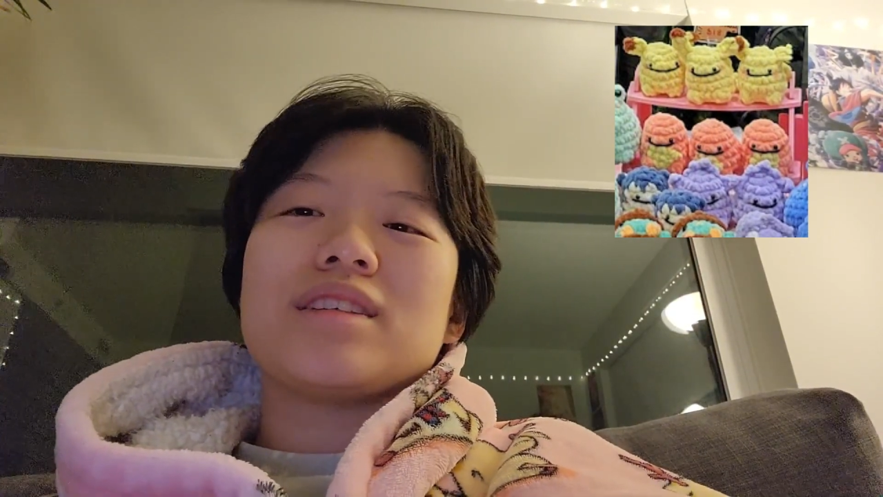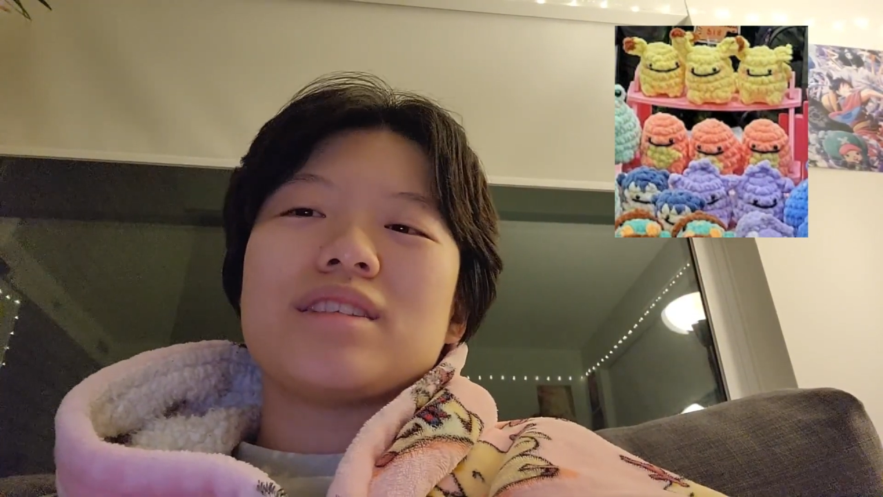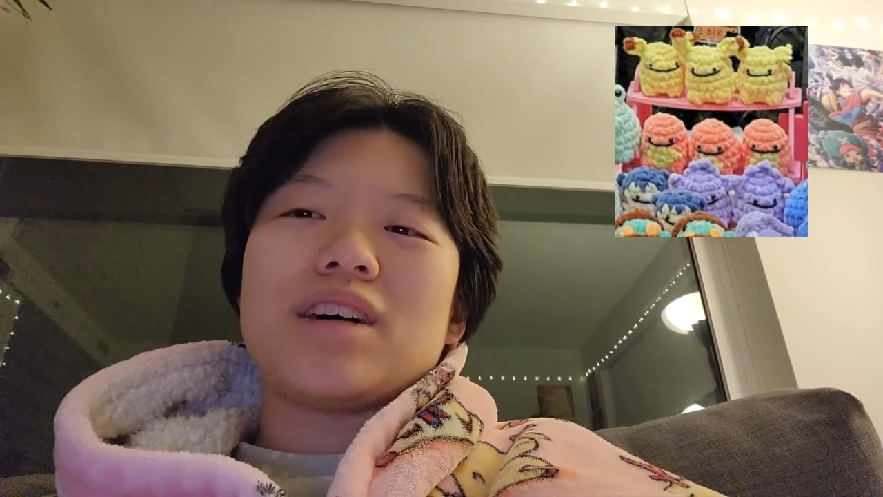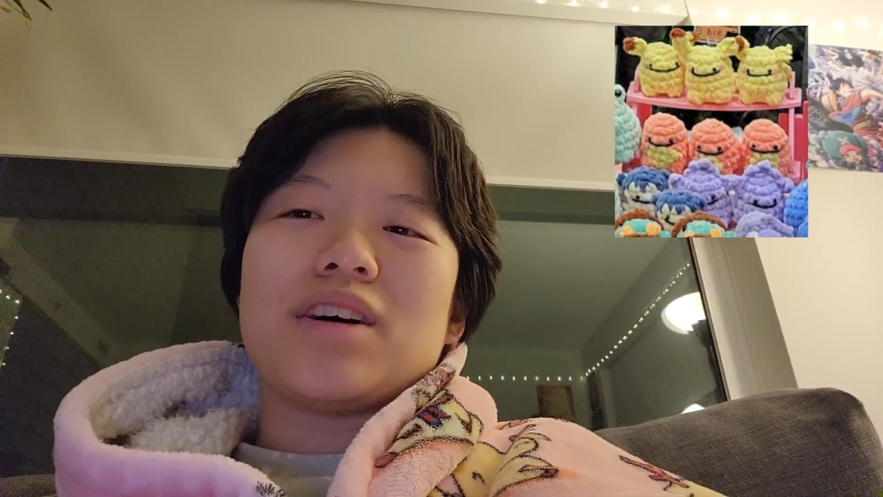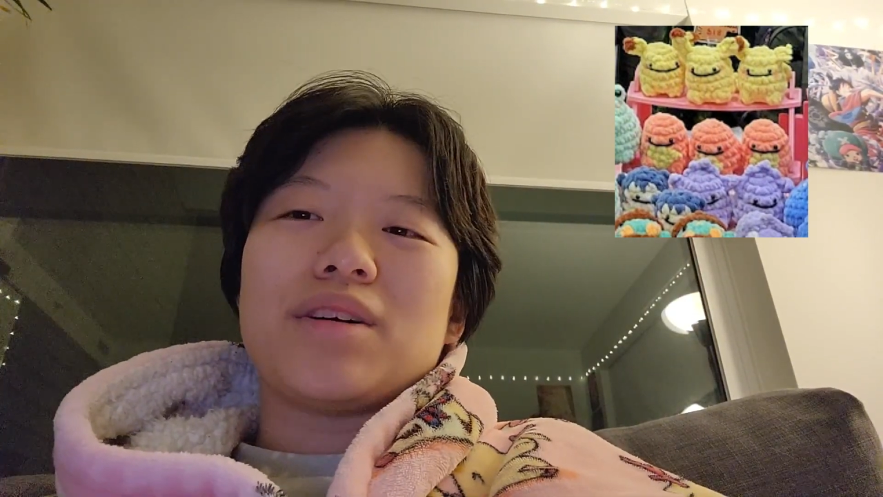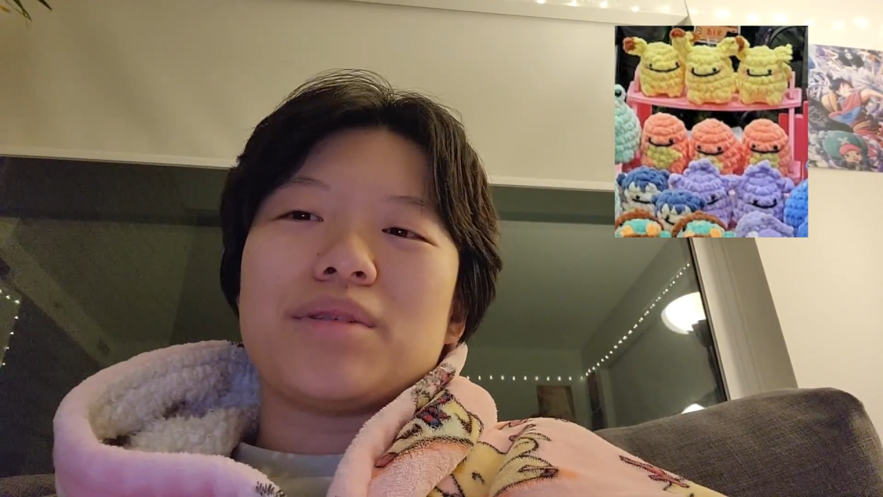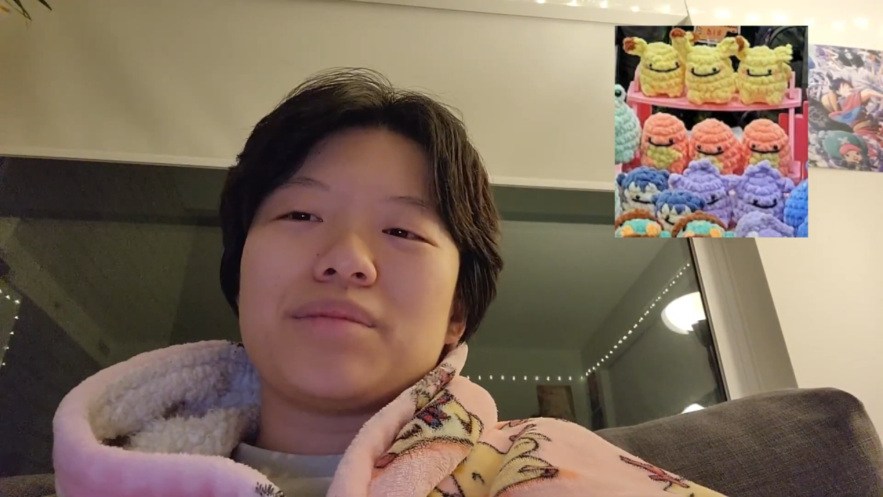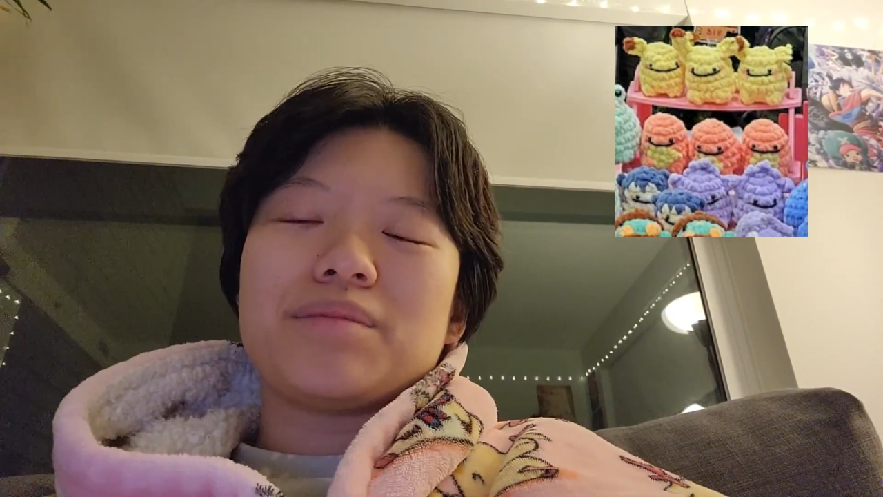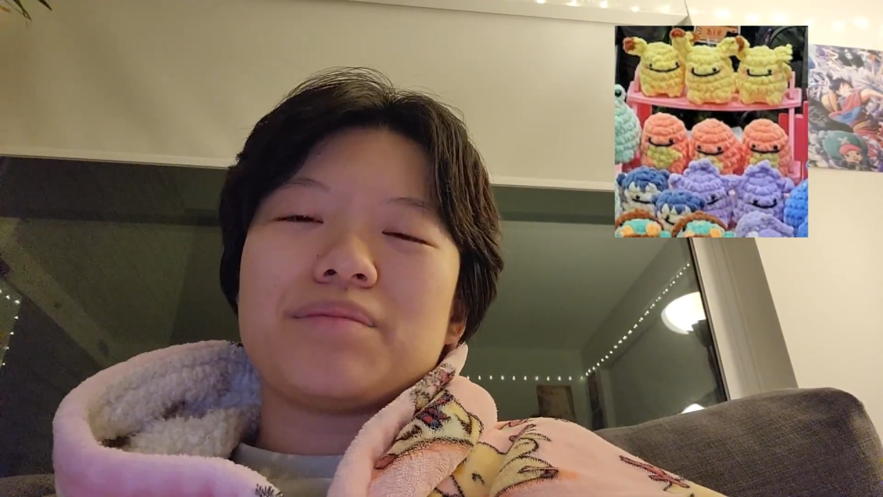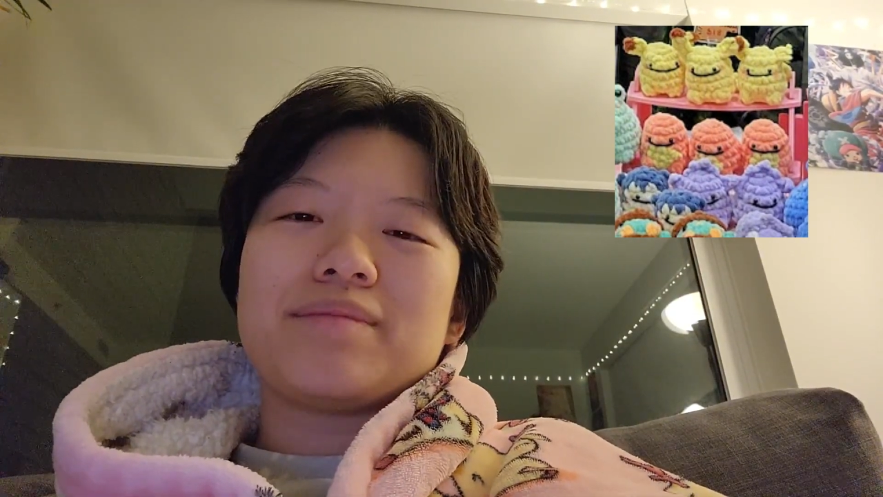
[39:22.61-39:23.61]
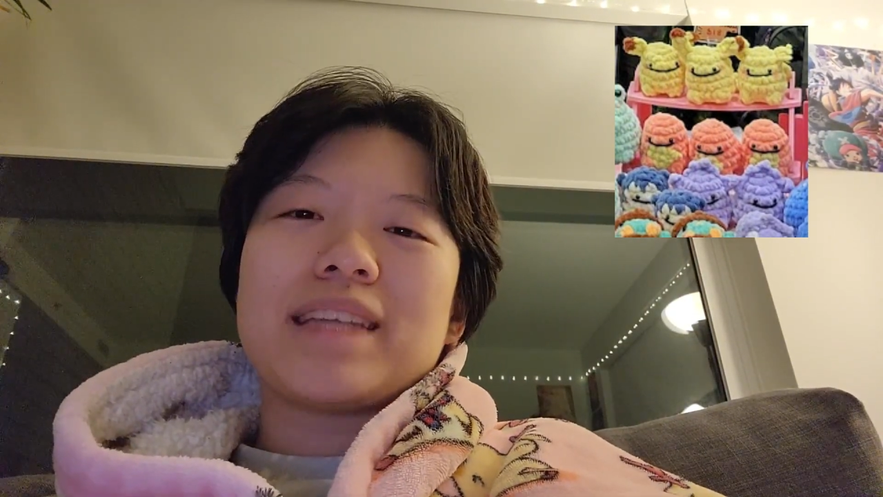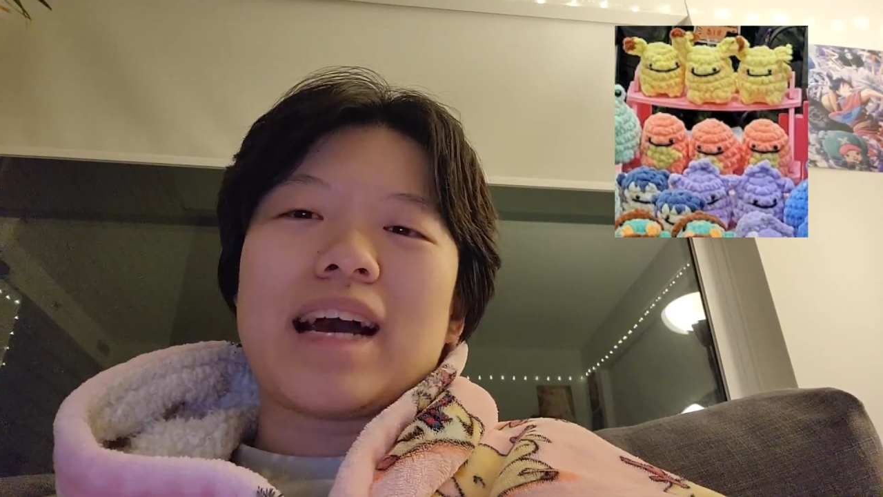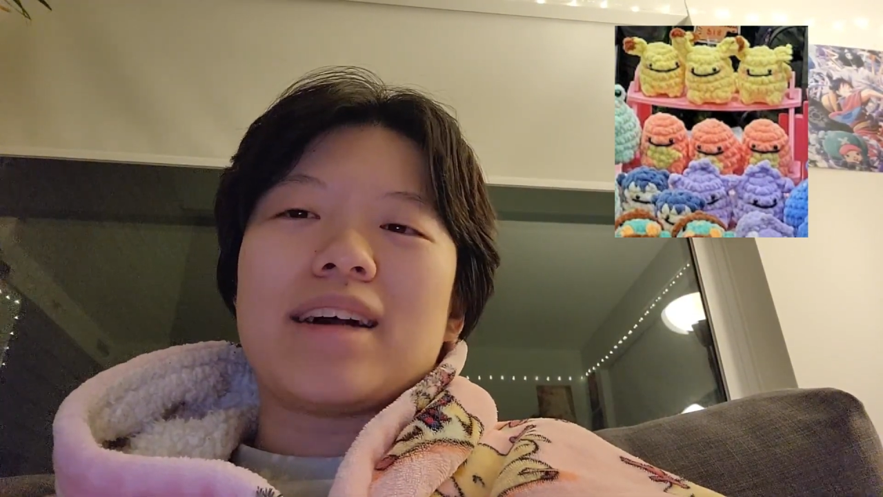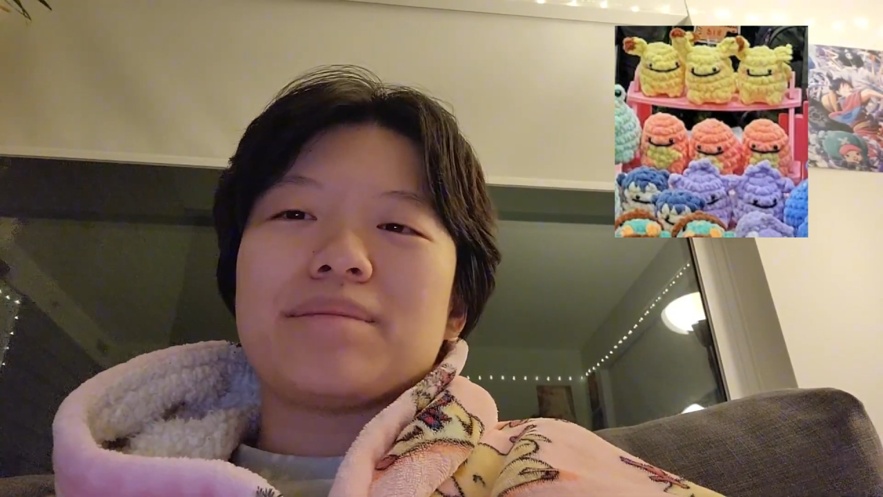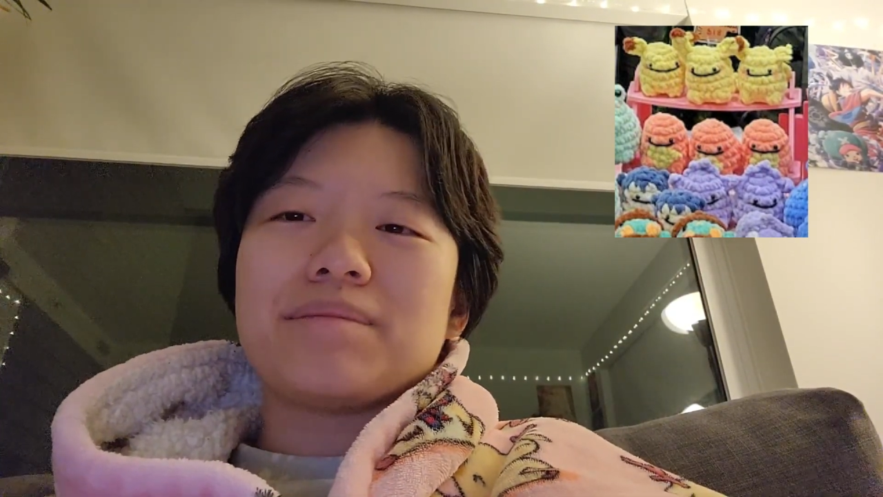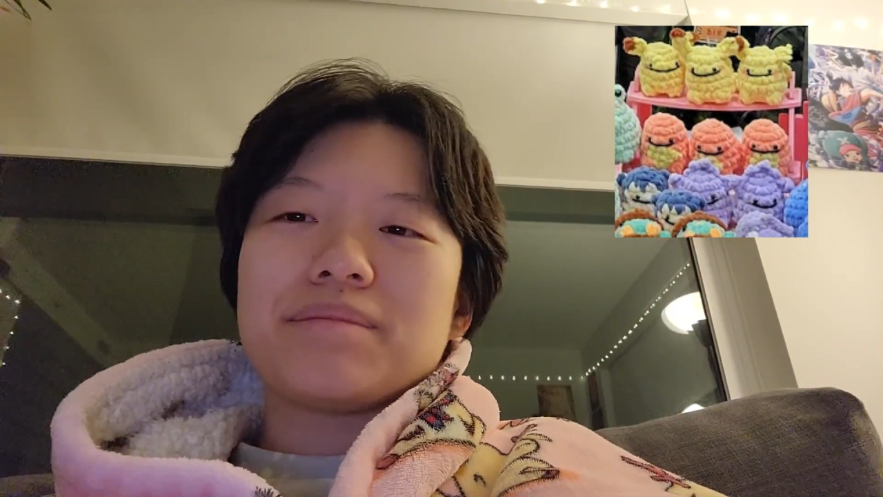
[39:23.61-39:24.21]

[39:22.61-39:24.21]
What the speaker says: So yeah.